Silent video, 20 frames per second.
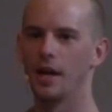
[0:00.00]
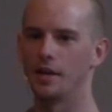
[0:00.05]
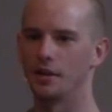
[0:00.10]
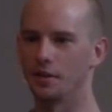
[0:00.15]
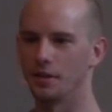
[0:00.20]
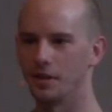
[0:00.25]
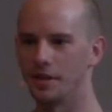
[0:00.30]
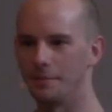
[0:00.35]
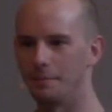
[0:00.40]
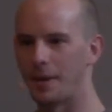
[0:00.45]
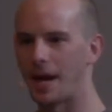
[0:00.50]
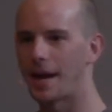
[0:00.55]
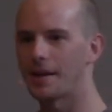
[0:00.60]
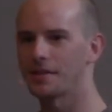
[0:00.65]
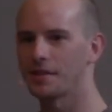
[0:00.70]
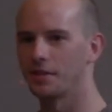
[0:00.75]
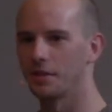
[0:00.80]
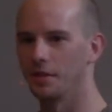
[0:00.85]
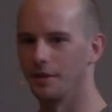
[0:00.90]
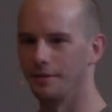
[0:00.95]
you're an
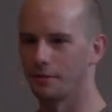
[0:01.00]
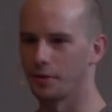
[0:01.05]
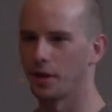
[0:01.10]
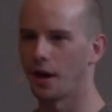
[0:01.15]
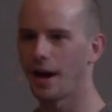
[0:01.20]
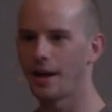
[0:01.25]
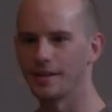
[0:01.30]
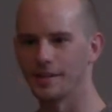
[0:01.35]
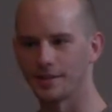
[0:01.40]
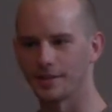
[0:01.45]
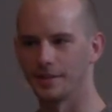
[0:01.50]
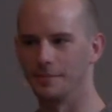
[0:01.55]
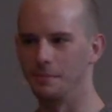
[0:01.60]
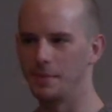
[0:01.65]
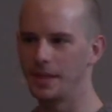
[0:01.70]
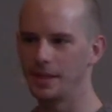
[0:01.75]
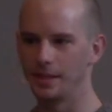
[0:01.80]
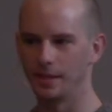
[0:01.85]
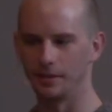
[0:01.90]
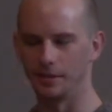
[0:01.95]
ambassador of Christ,
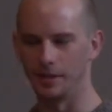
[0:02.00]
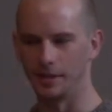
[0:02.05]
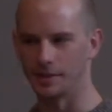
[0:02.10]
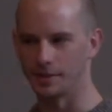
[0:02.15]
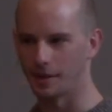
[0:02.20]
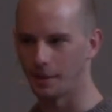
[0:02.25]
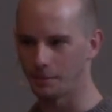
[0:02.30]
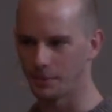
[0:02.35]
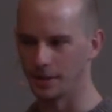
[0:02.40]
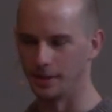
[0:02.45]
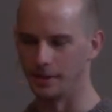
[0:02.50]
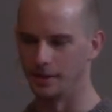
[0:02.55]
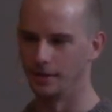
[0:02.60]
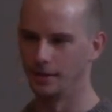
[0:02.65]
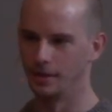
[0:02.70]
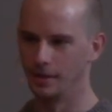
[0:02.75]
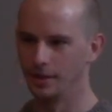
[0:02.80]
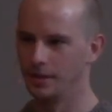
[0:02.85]
immediately something